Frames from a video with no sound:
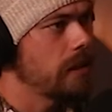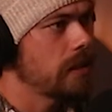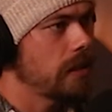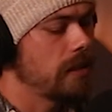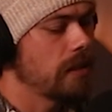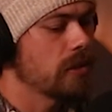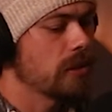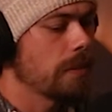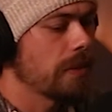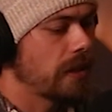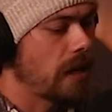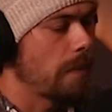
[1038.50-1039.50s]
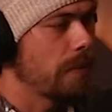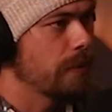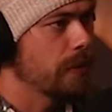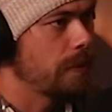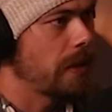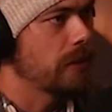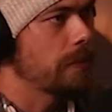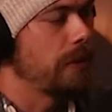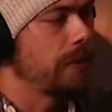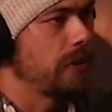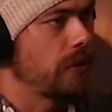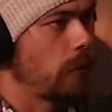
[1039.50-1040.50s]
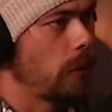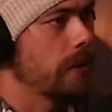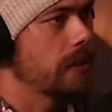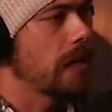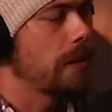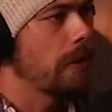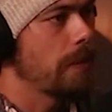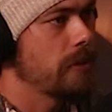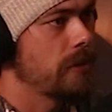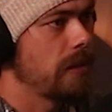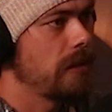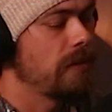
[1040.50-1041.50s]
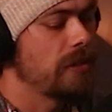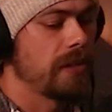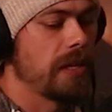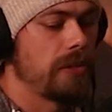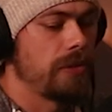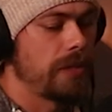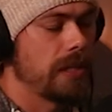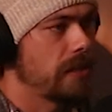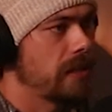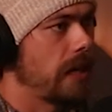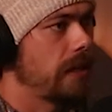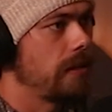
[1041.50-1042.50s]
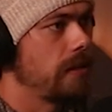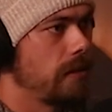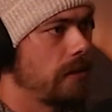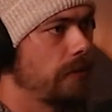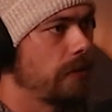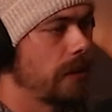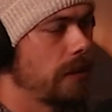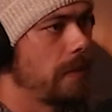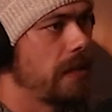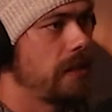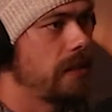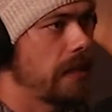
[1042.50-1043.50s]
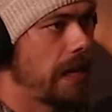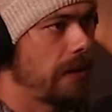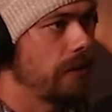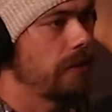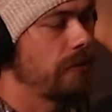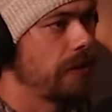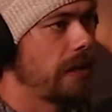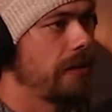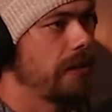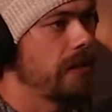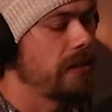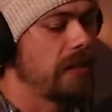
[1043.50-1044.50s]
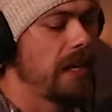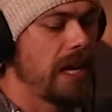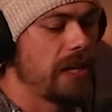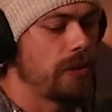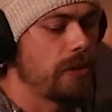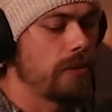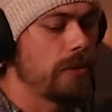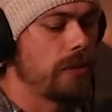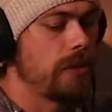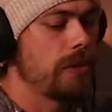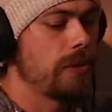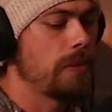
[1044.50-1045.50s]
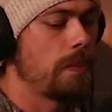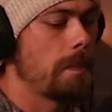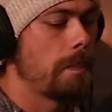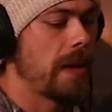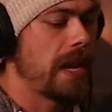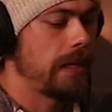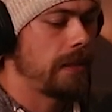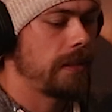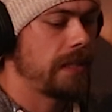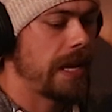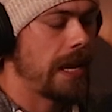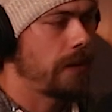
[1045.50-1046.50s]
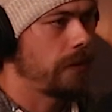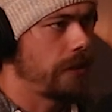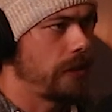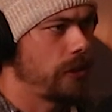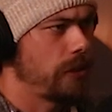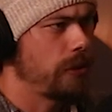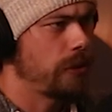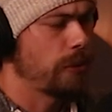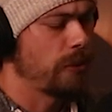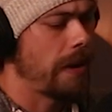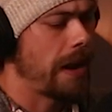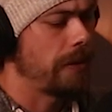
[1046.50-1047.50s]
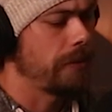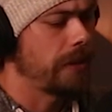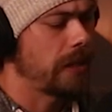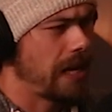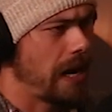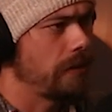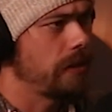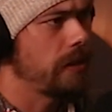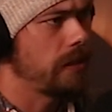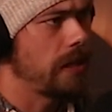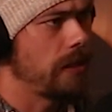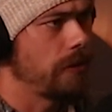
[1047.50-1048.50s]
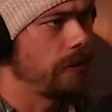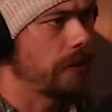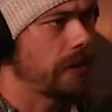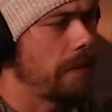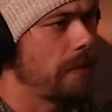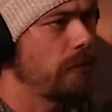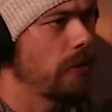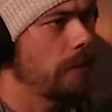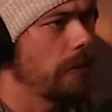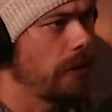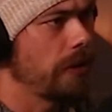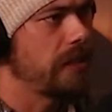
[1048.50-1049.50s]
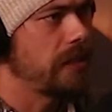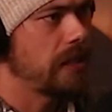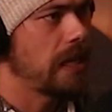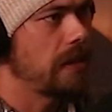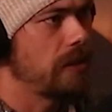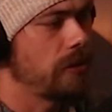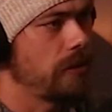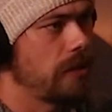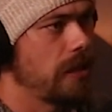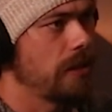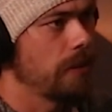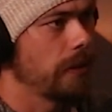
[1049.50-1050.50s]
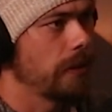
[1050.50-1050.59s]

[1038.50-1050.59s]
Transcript: Is this some of the common responsibilities for a state representative? Is that you get assigned to these different committees to handle different areas? And do you mainly handle issues throughout the counties that you're coming from, or are these state issues that you're